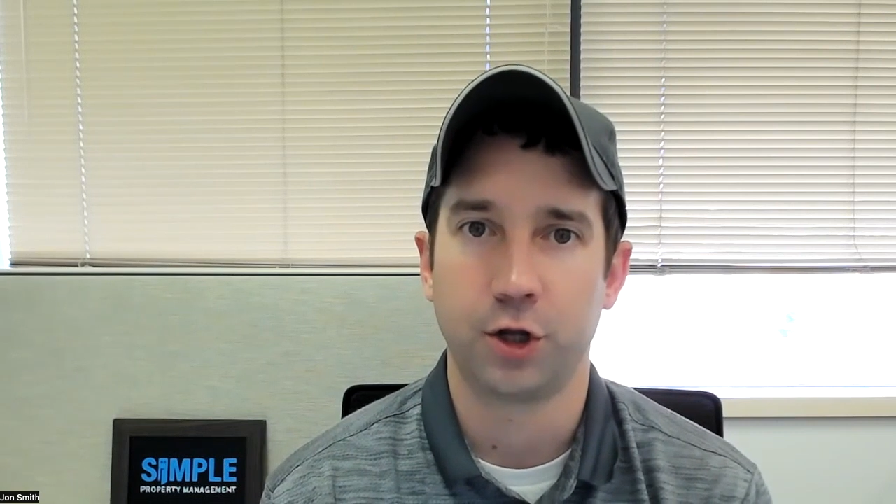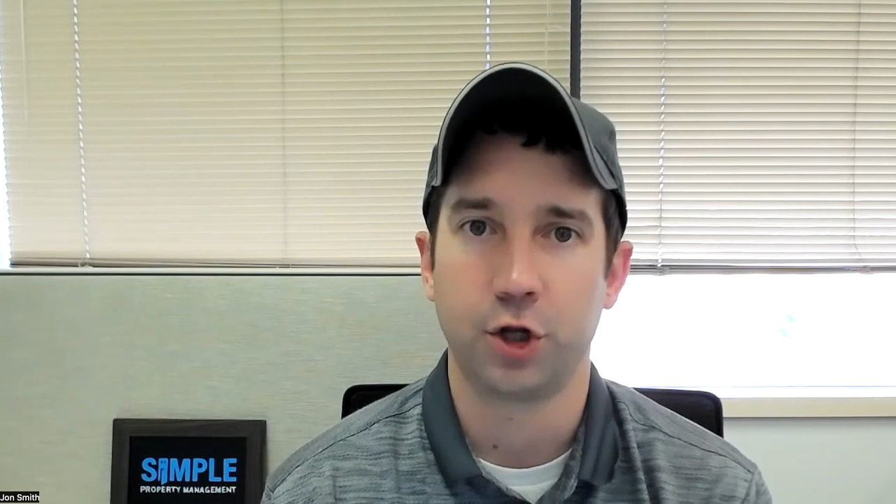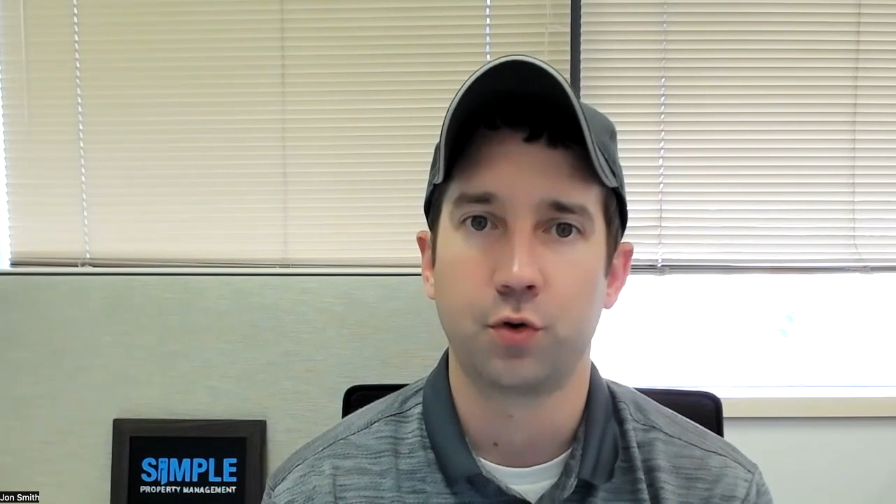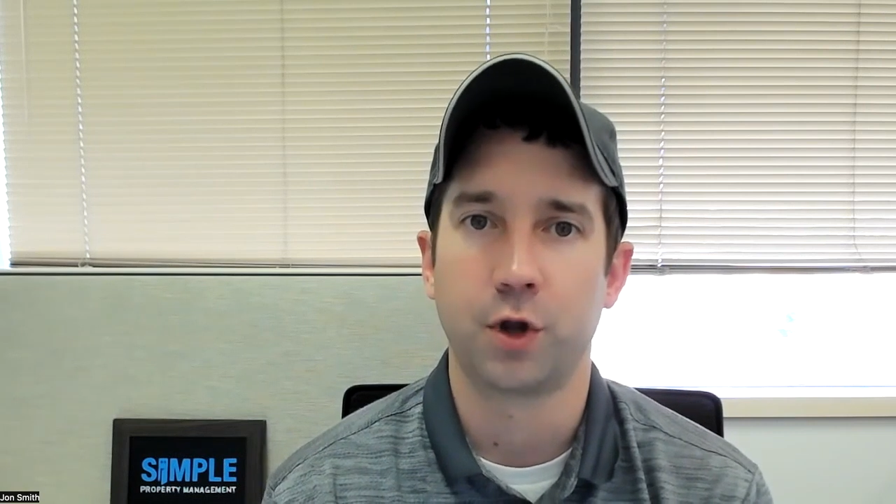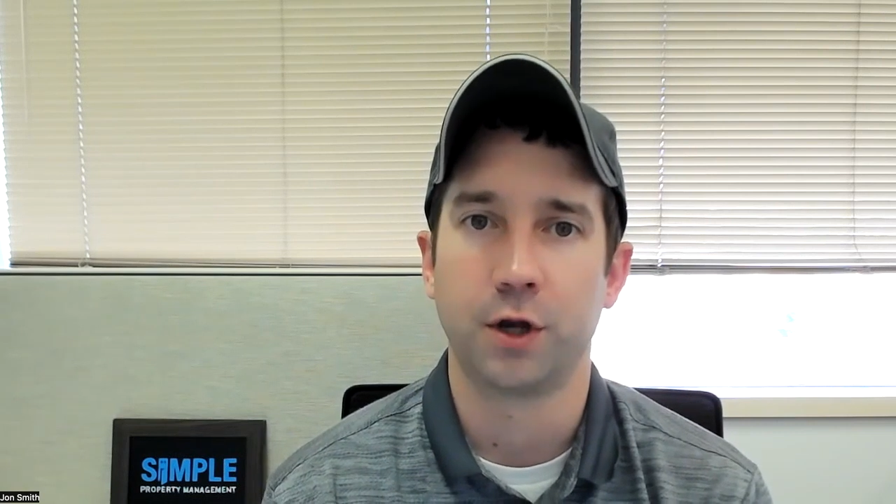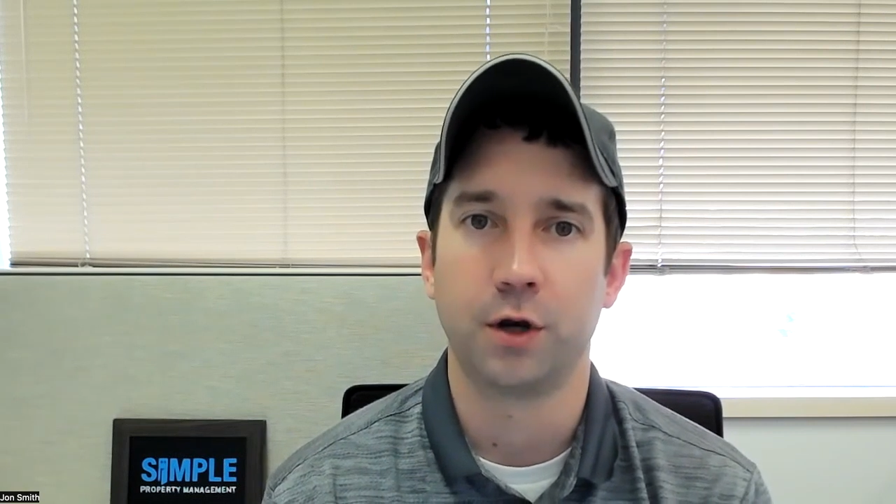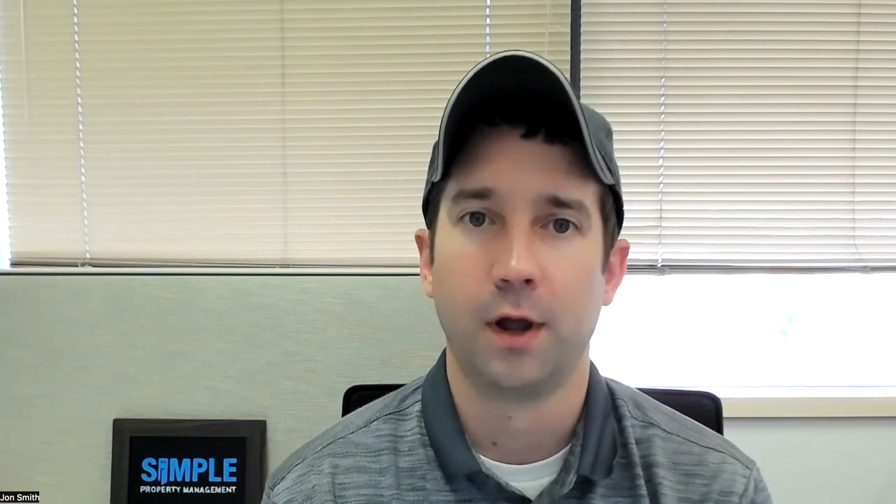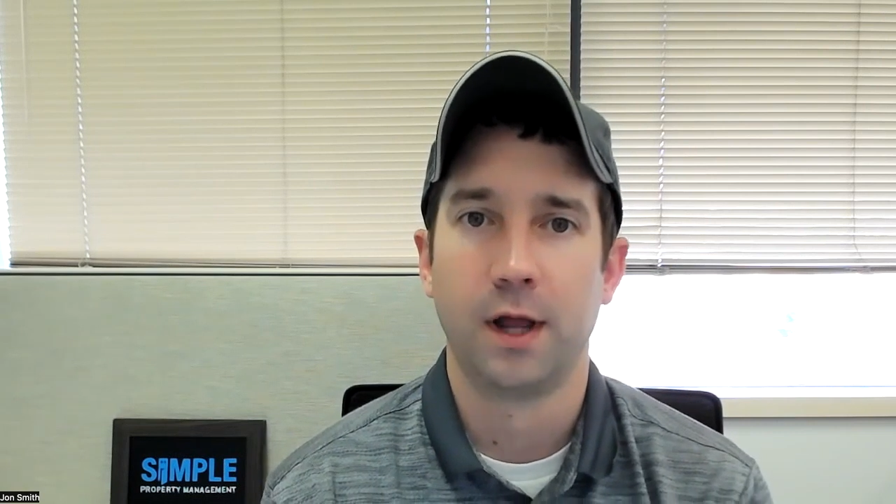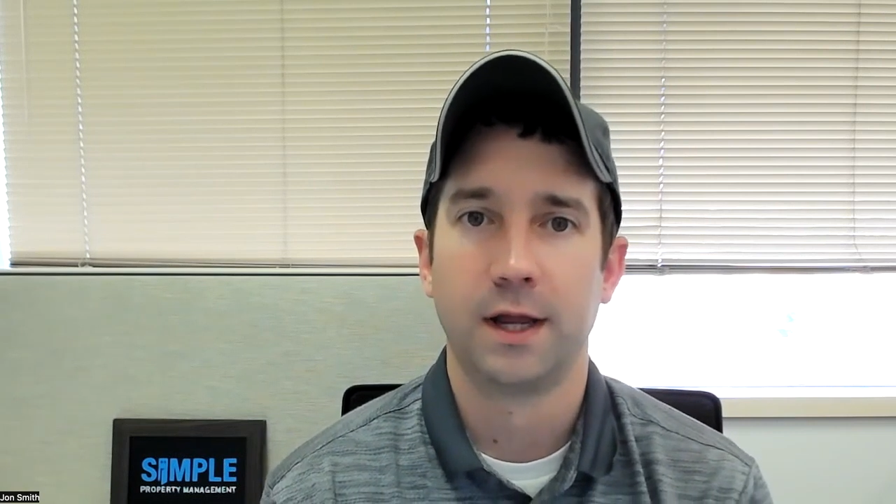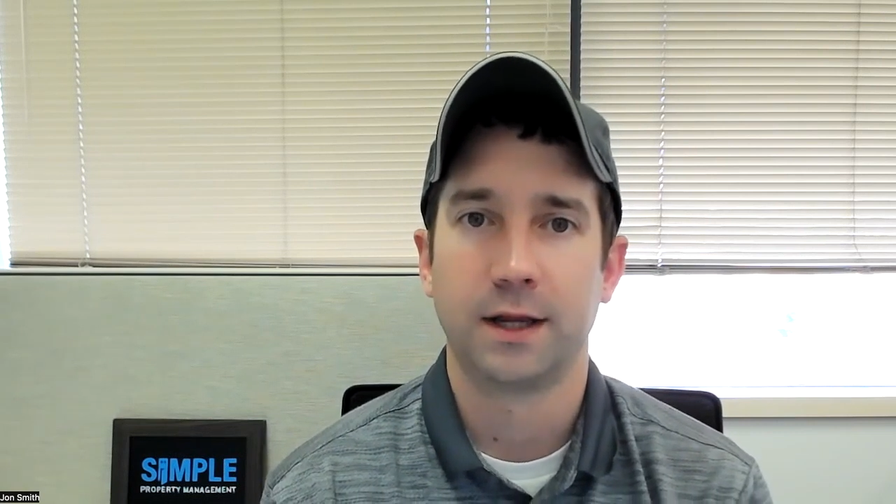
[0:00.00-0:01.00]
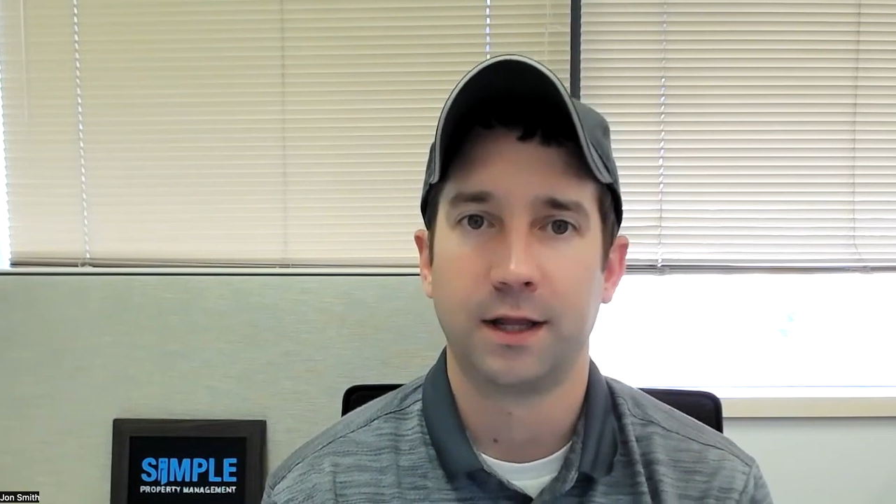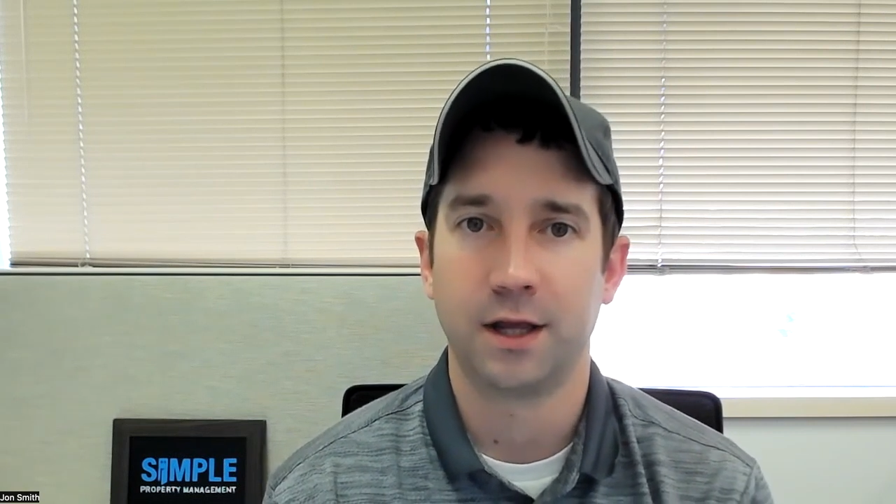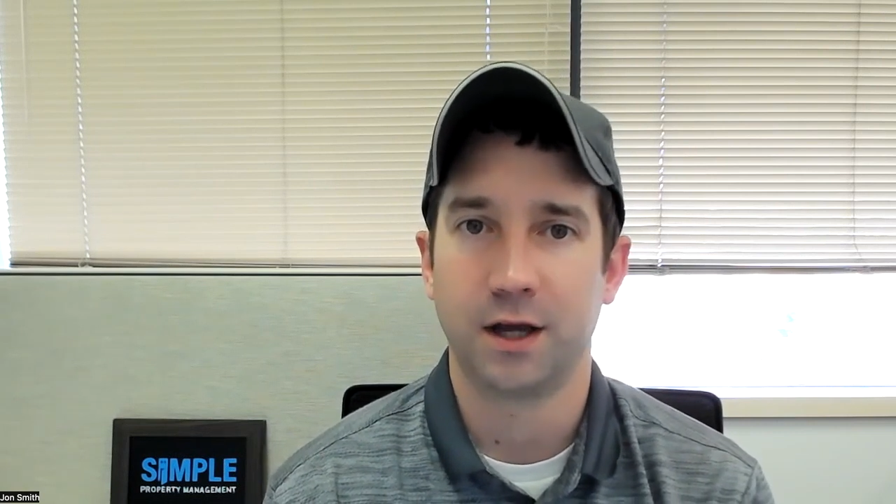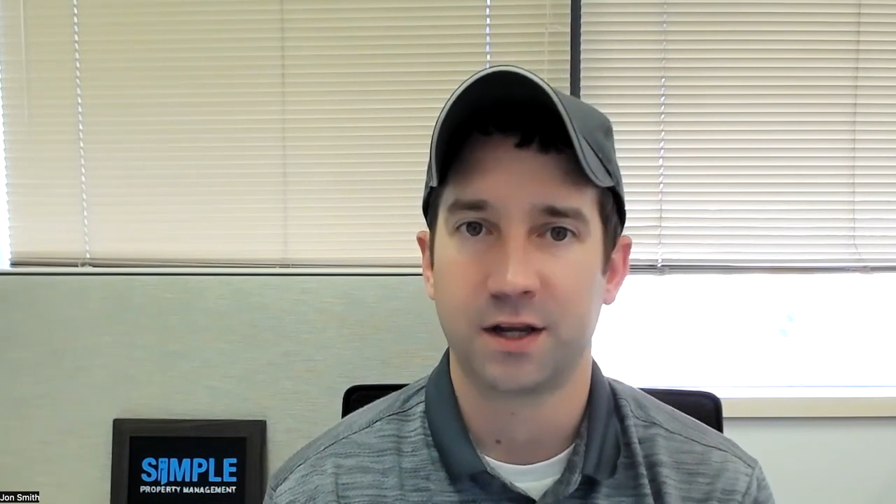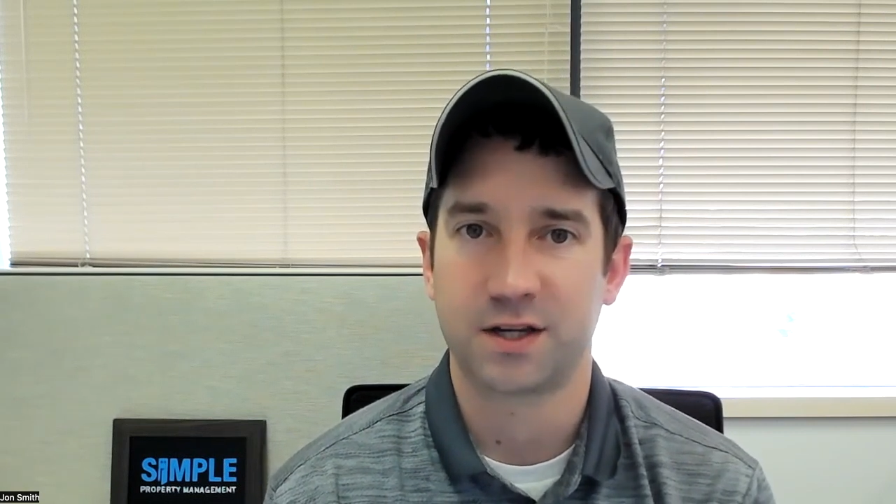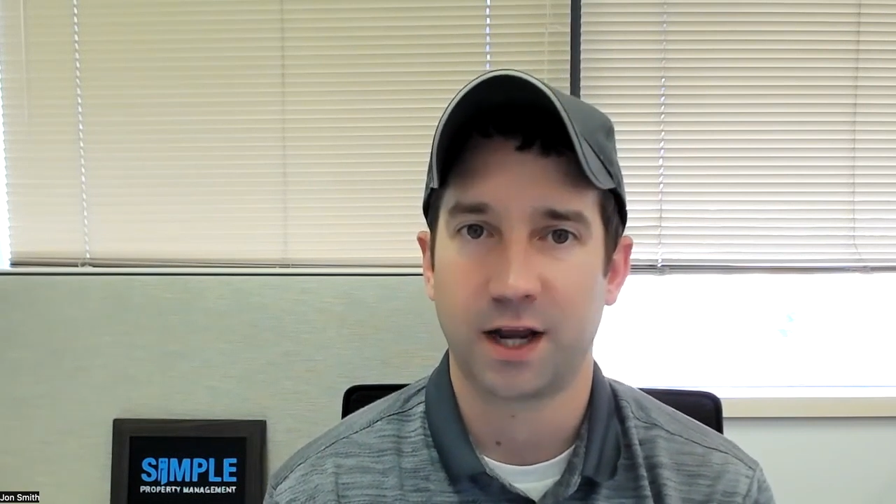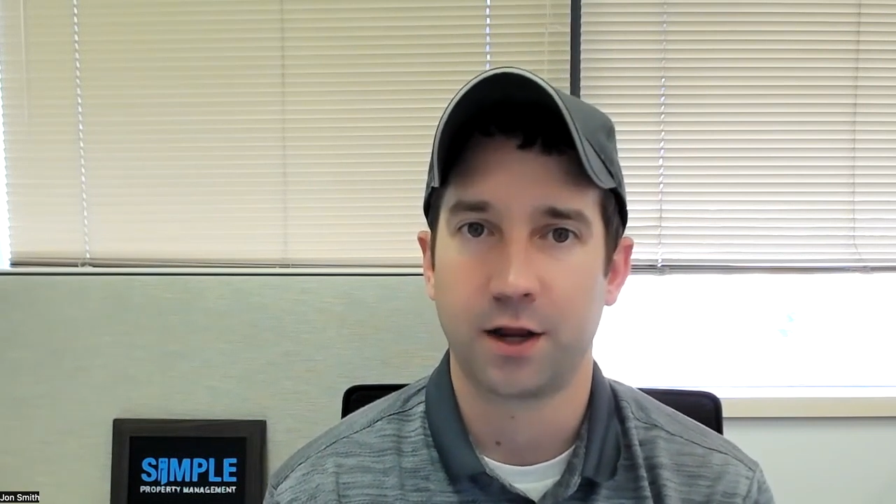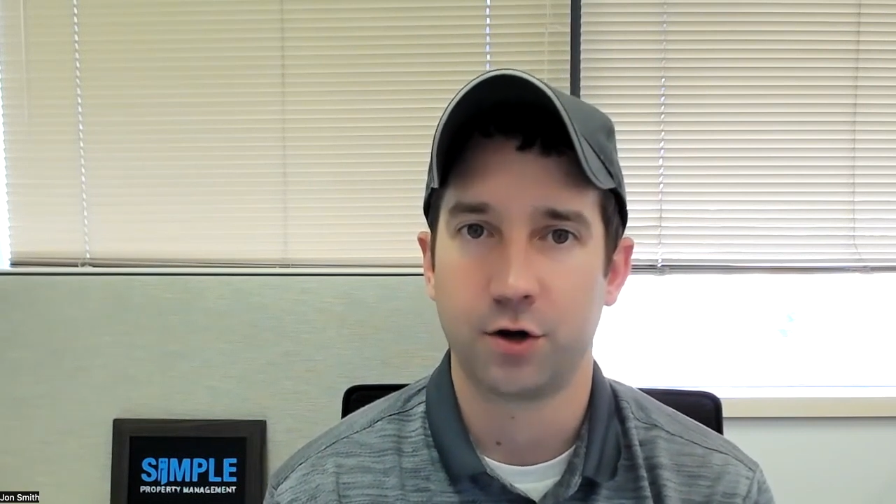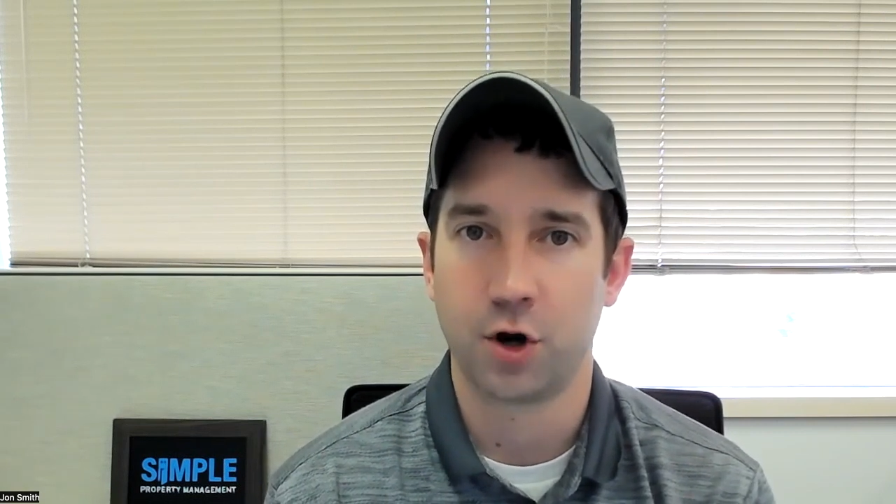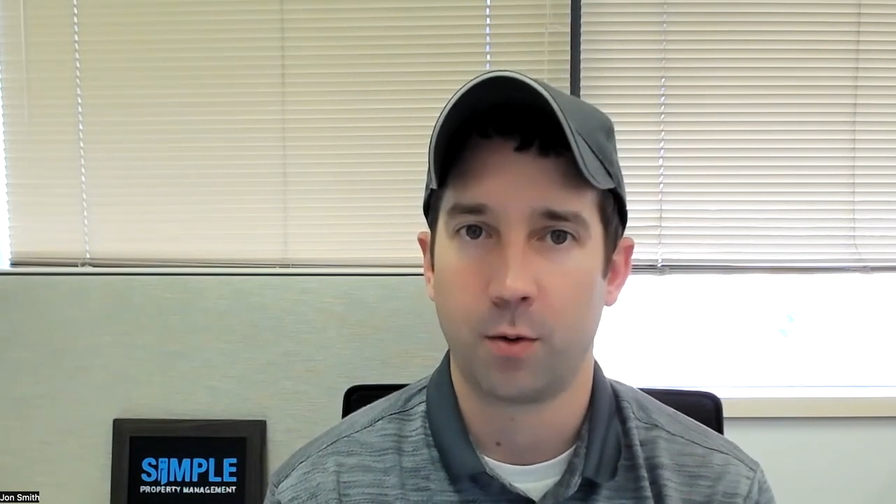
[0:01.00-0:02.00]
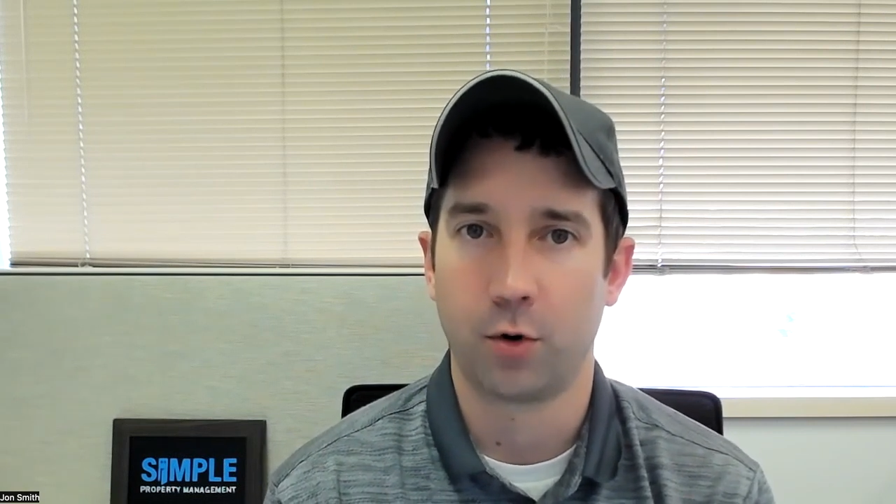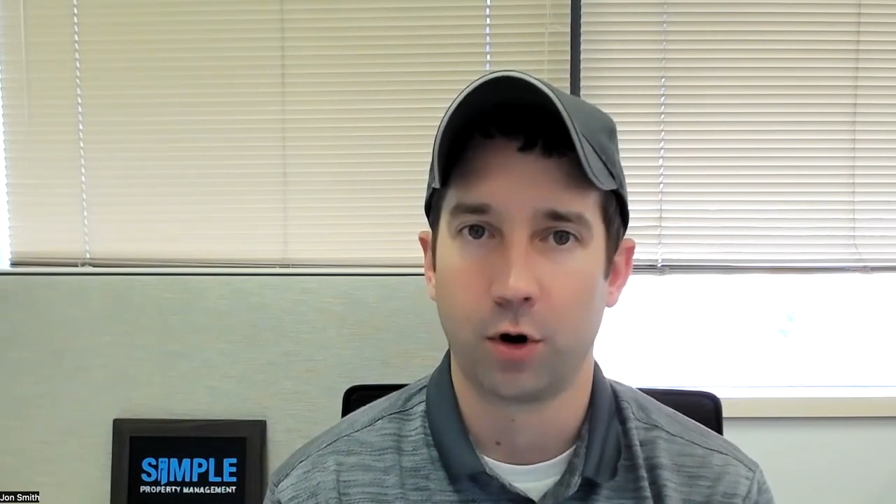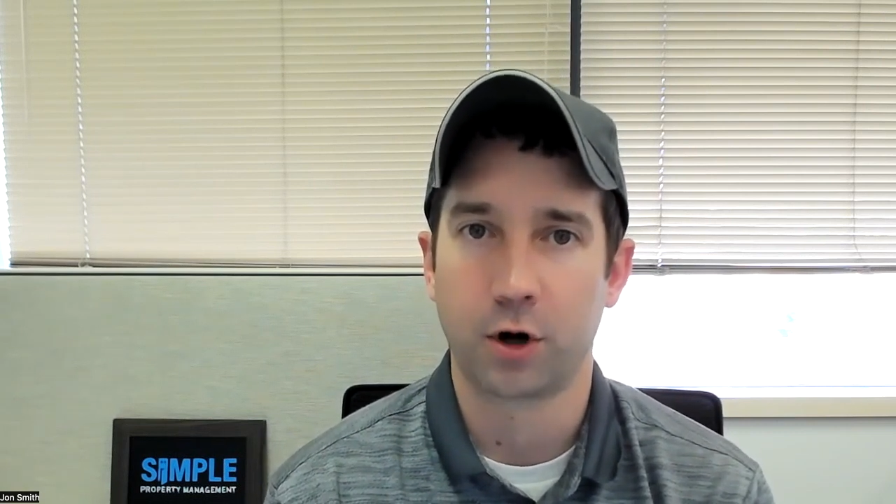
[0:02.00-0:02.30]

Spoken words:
You can get a second number